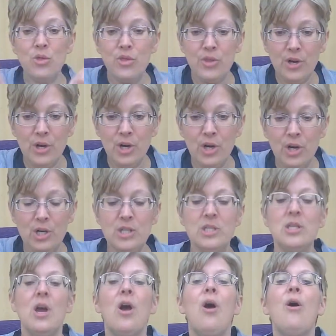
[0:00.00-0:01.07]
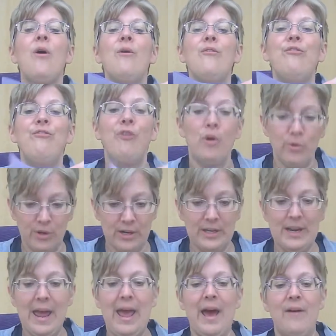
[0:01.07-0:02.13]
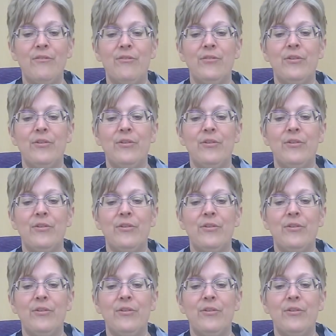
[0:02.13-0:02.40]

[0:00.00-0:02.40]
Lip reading: thirds, fold it in half.